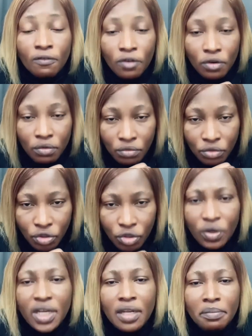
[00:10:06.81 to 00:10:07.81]
for
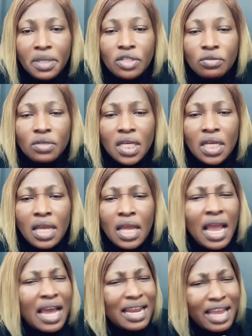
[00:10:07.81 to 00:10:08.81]
joining me today.
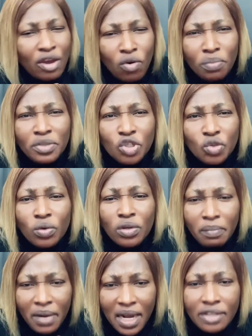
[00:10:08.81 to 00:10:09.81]
And I hope this
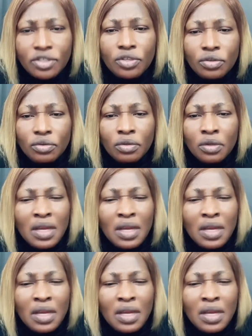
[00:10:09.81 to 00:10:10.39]
word bless you.